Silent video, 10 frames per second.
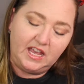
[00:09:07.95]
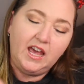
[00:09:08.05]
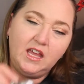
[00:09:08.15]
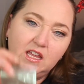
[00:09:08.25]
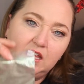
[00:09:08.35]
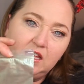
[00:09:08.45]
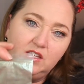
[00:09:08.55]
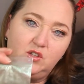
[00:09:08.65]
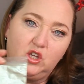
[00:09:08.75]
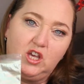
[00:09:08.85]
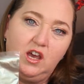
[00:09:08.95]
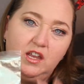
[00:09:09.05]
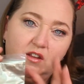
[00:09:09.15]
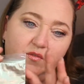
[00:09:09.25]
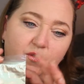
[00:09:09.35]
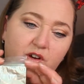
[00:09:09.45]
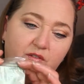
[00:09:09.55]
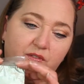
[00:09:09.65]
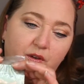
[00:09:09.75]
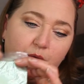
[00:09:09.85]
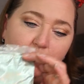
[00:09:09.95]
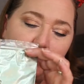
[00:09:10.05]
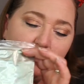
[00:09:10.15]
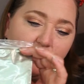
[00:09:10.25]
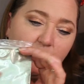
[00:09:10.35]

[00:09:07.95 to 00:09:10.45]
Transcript: That is kind of one of those